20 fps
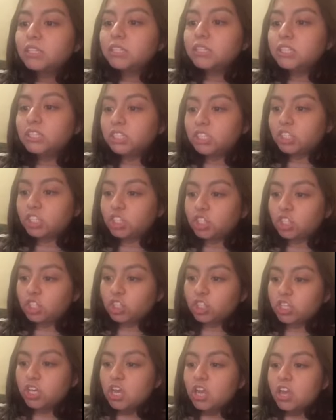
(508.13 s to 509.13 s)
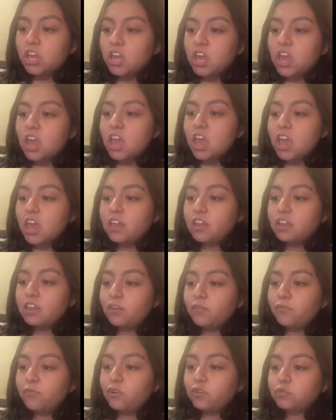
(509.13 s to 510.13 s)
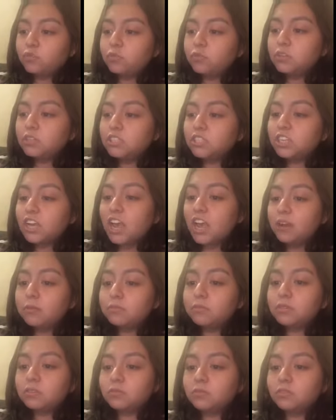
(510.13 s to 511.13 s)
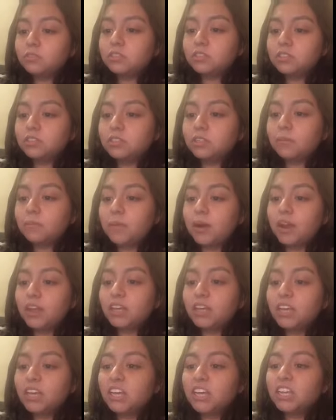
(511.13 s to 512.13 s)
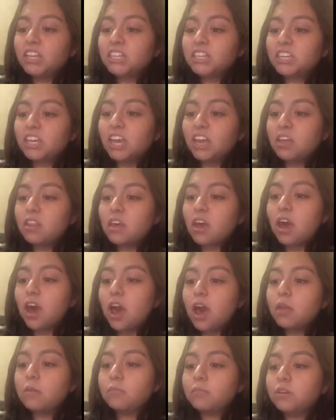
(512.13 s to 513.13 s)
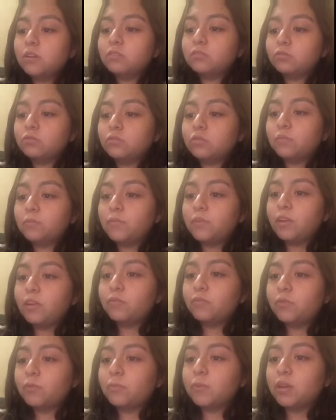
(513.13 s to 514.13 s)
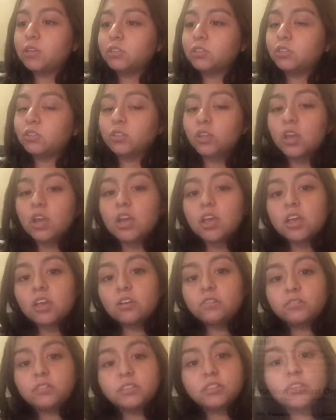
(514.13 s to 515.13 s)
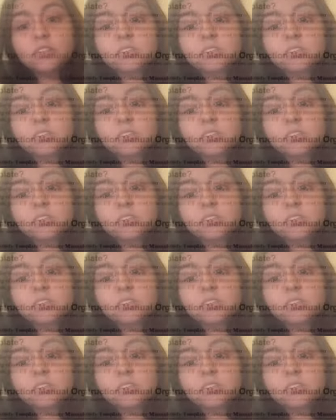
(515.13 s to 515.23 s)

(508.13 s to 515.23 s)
decisions, and therefore which aims to systematically indicate administrative information. Here's an